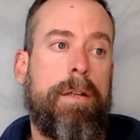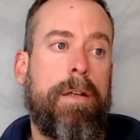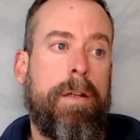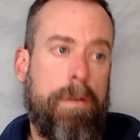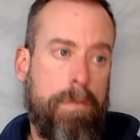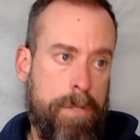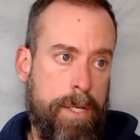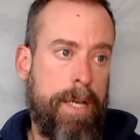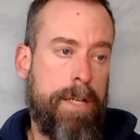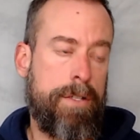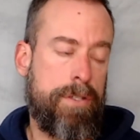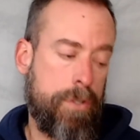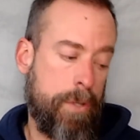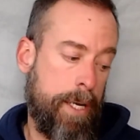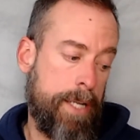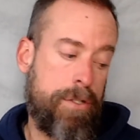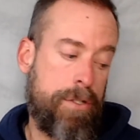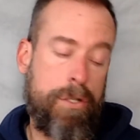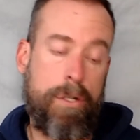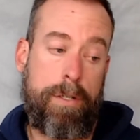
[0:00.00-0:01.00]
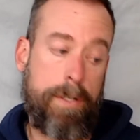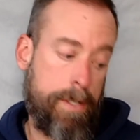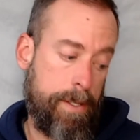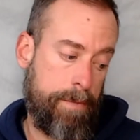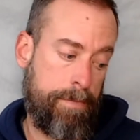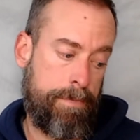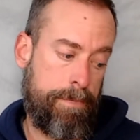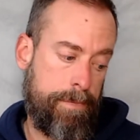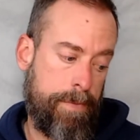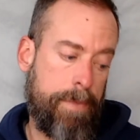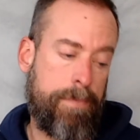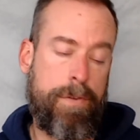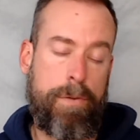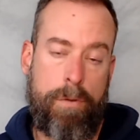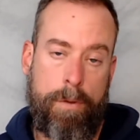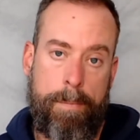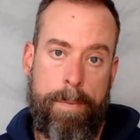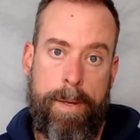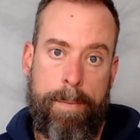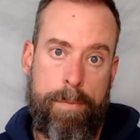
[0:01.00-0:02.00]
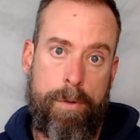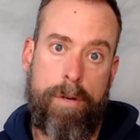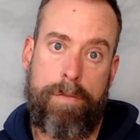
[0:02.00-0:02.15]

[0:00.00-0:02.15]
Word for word: And okay, so I took if if you remember,